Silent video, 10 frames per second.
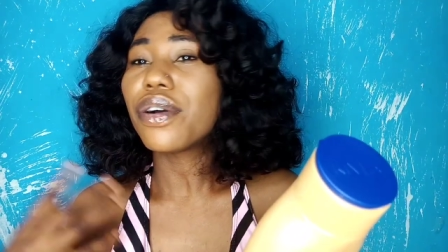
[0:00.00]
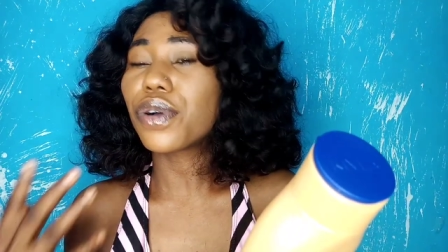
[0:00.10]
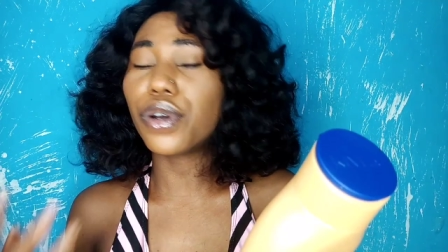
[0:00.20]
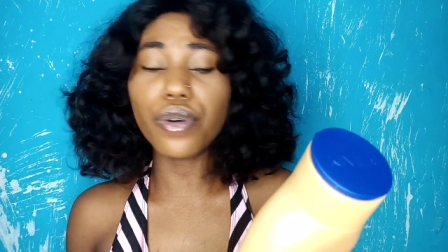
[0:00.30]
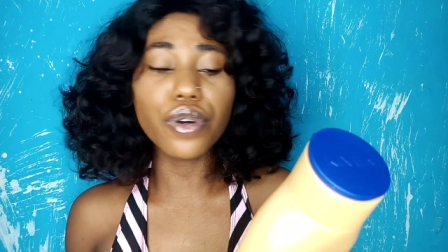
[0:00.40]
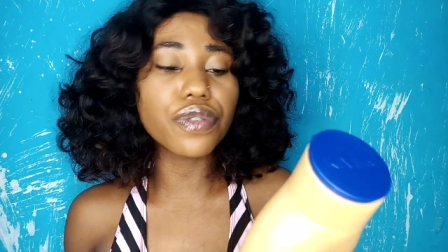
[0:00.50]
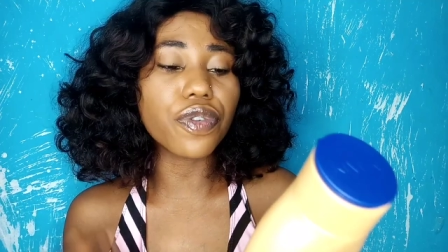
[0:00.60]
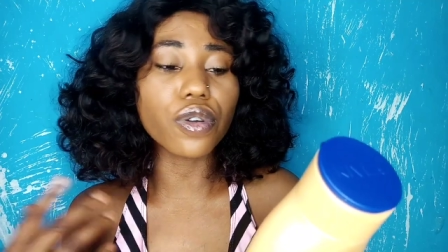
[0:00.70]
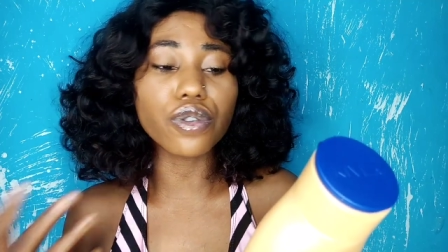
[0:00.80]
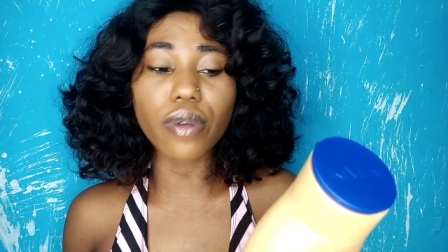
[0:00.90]
good
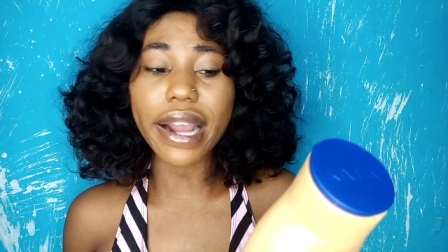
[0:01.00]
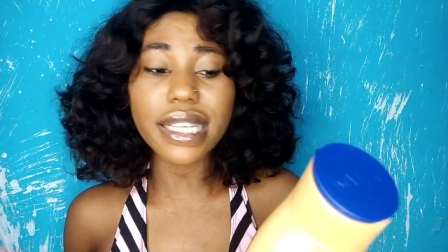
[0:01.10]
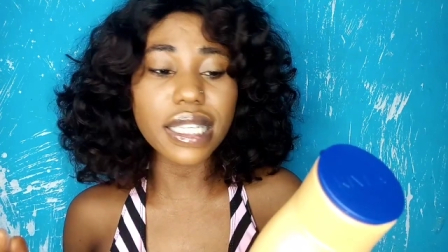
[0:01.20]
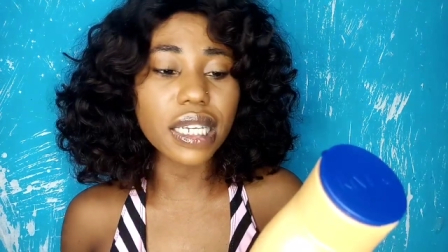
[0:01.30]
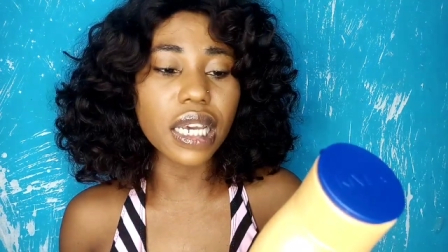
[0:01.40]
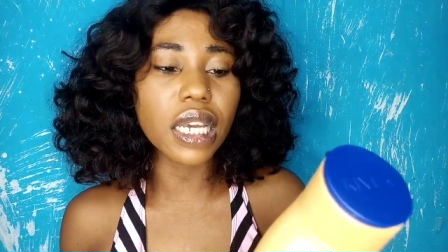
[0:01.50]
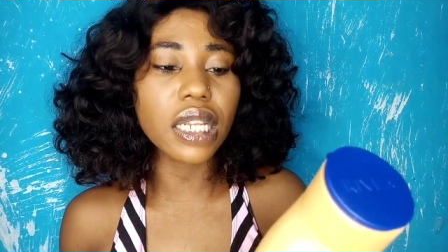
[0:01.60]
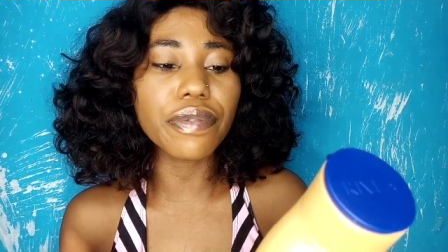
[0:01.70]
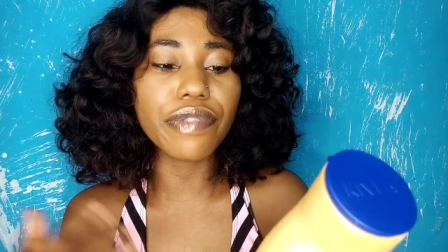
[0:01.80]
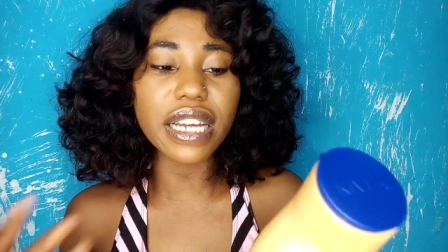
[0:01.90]
for dry
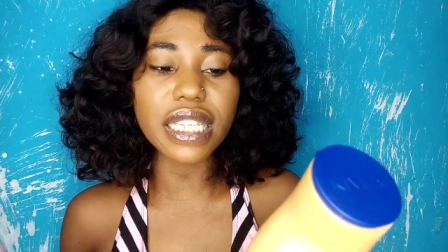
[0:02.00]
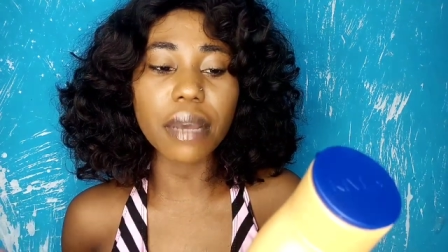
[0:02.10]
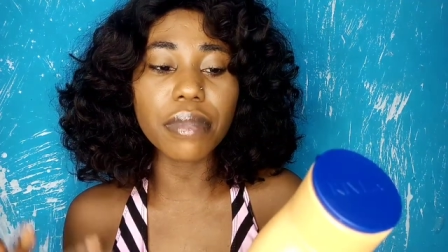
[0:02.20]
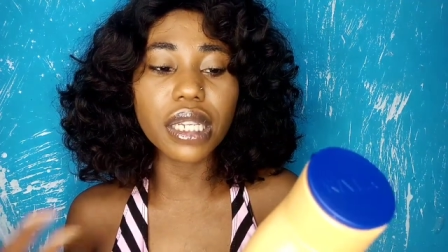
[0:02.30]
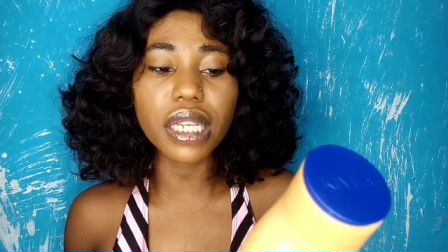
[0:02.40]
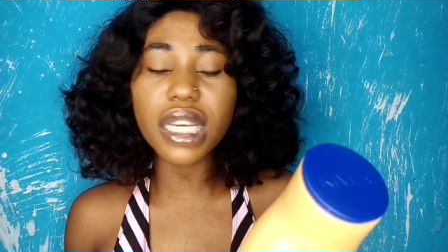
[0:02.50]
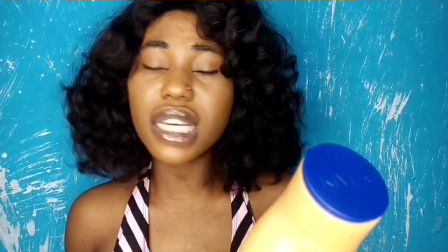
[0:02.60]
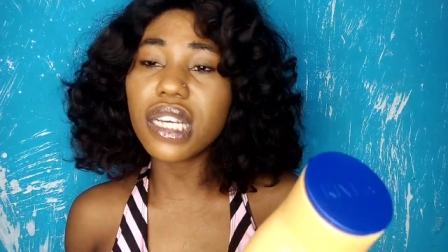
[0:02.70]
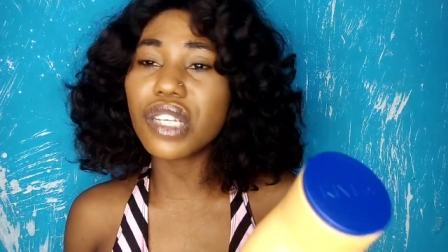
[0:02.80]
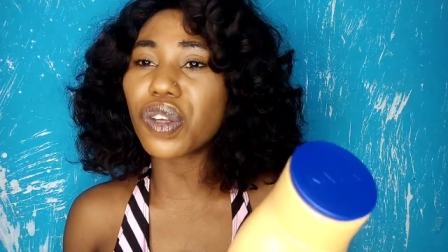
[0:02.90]
skin. Vitamin
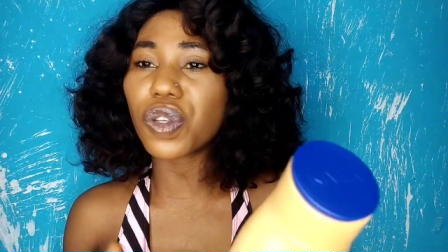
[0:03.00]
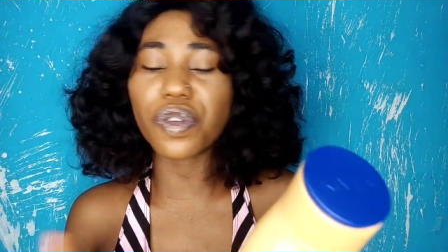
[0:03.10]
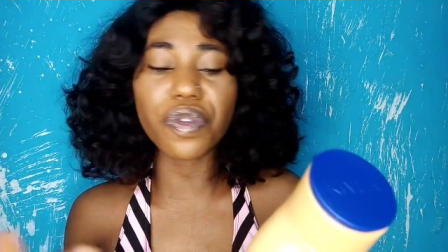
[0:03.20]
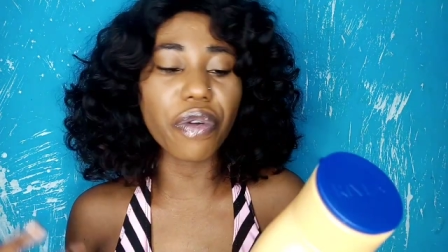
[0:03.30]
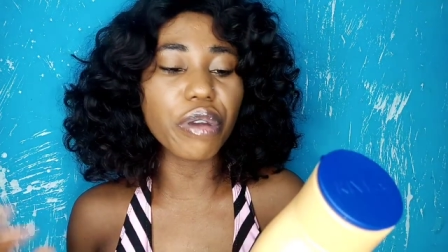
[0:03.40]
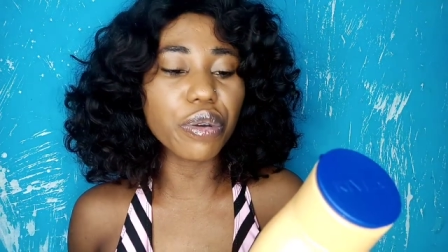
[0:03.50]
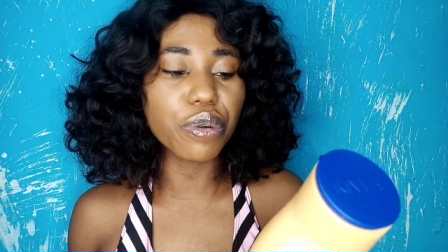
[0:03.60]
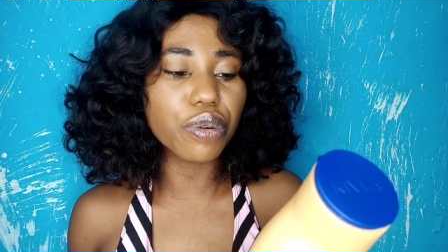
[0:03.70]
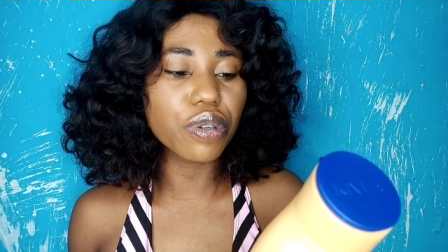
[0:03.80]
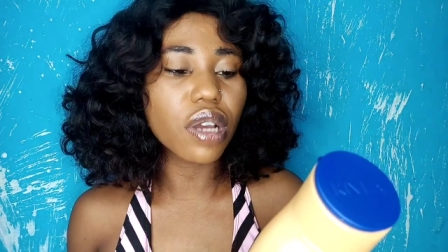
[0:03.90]
E is also very
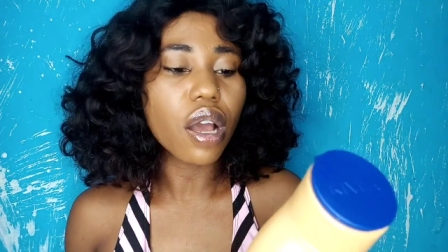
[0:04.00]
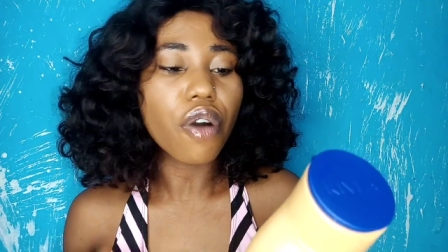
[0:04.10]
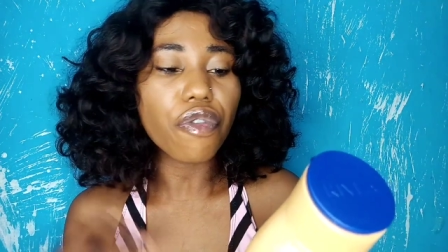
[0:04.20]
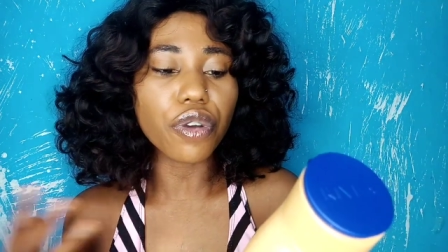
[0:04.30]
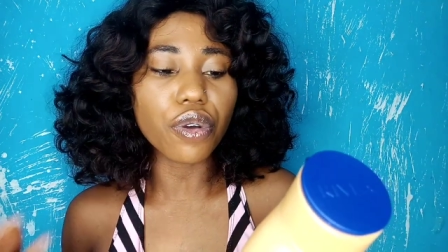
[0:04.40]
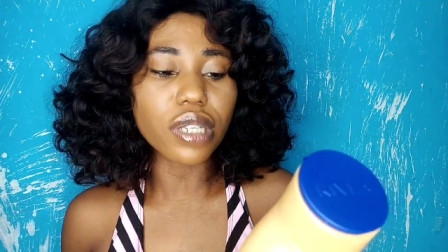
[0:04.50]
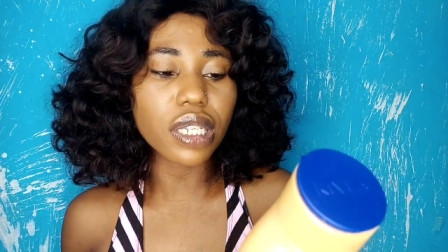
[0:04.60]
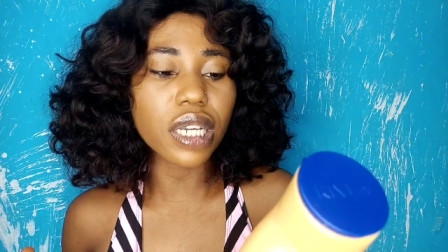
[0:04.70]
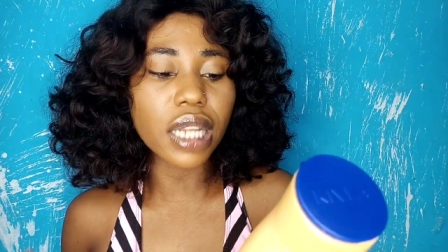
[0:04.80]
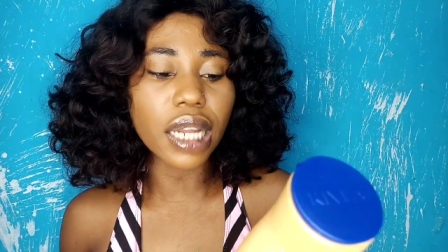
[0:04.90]
good for your
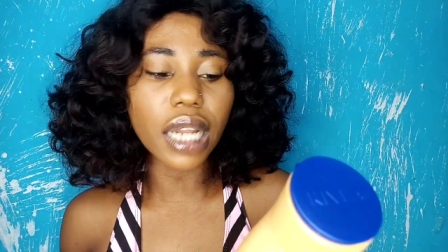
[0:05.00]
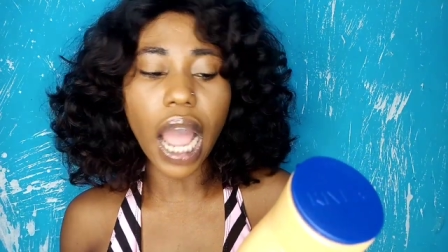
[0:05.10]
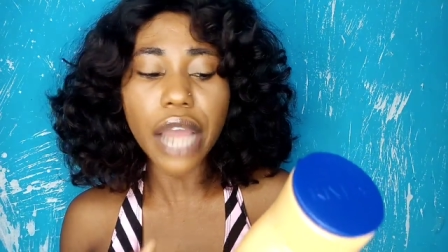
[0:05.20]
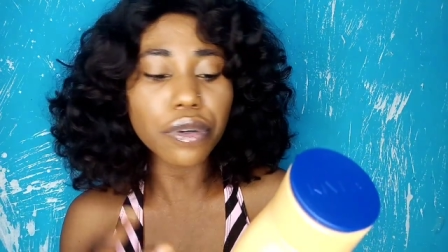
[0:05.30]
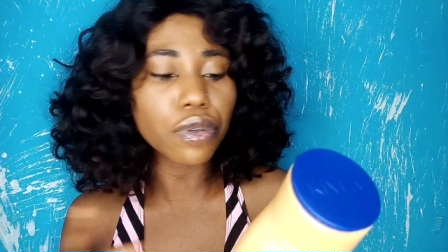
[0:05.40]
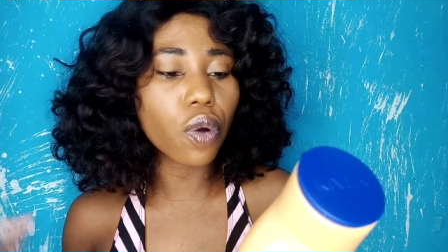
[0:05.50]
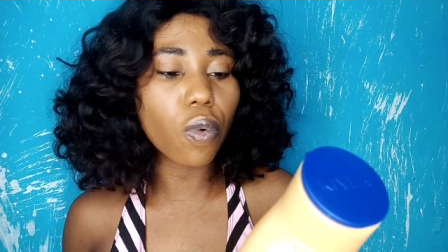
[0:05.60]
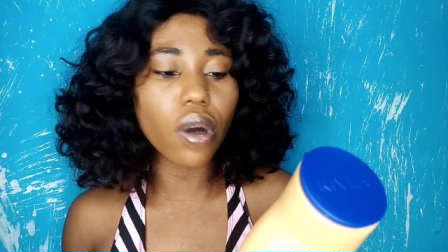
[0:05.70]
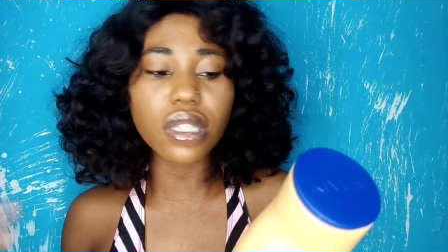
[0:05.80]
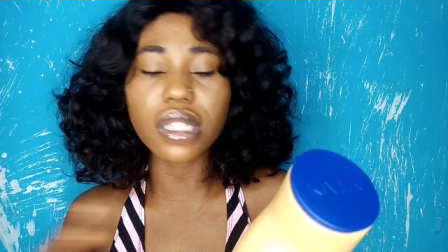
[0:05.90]
skin. And I don't know
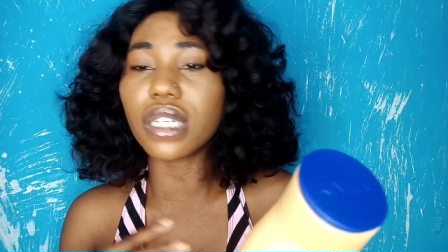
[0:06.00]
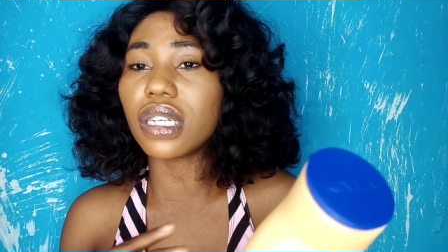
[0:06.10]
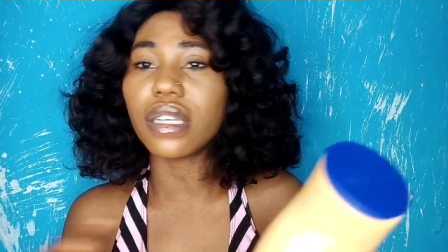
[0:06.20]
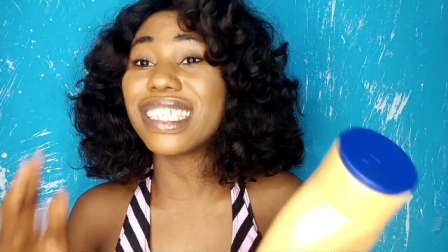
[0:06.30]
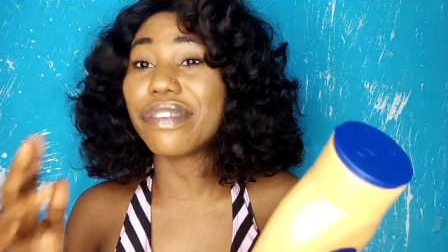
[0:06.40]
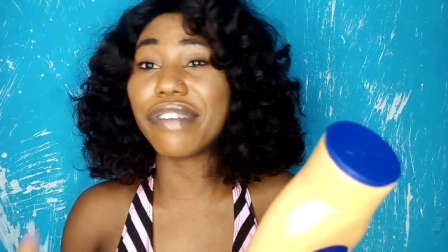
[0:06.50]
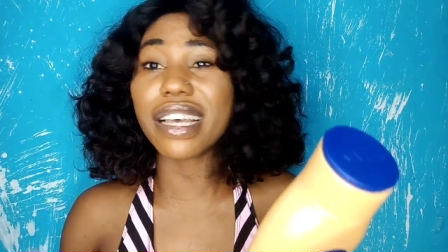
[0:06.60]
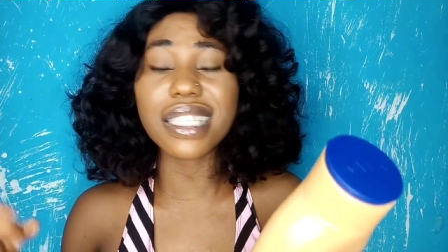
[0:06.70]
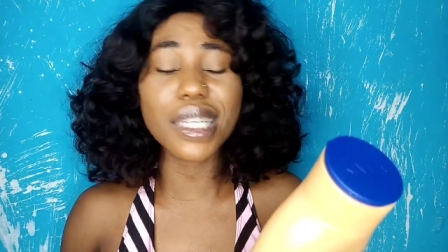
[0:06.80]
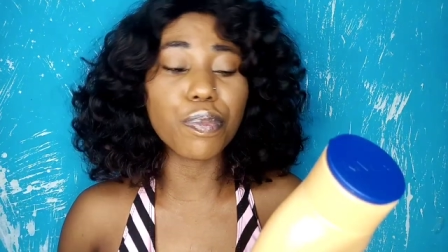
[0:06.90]
what the
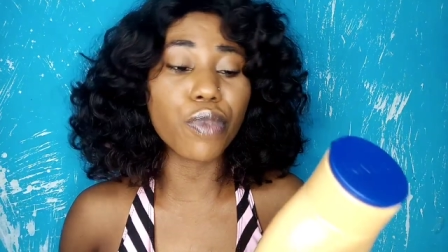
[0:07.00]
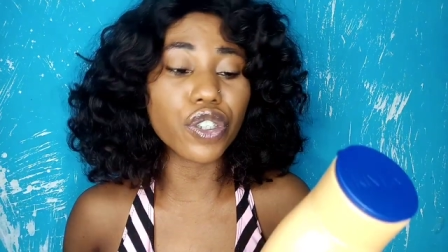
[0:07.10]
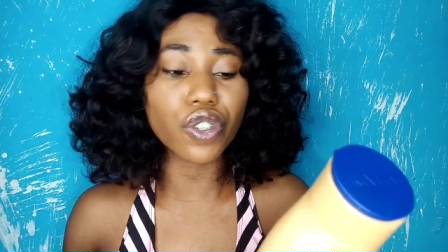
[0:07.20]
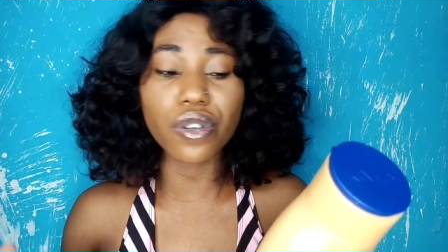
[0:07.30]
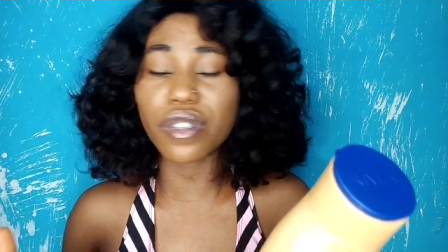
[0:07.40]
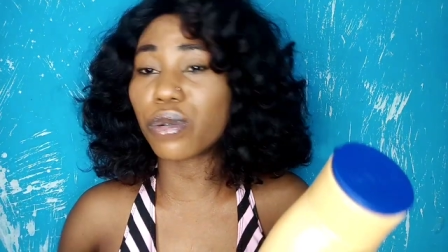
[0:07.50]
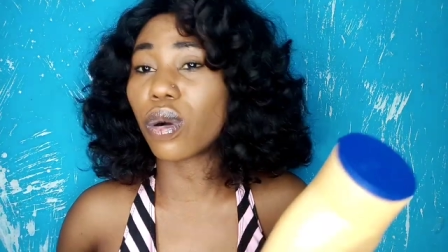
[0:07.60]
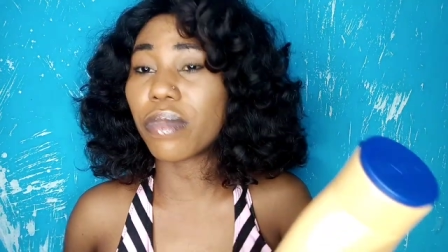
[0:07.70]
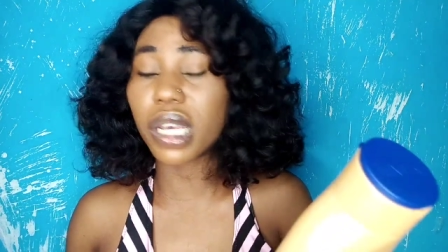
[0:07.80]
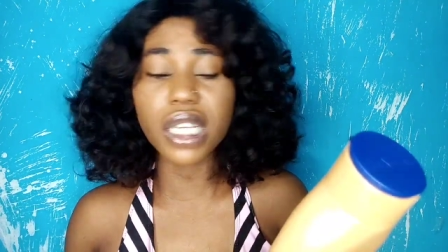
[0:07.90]
Nivea's deep moisture serum
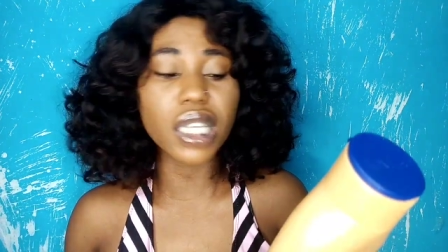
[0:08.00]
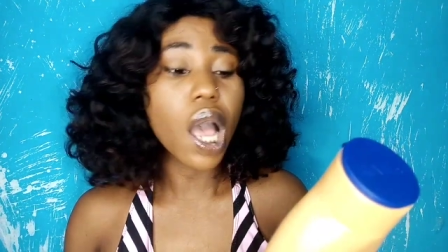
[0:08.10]
is,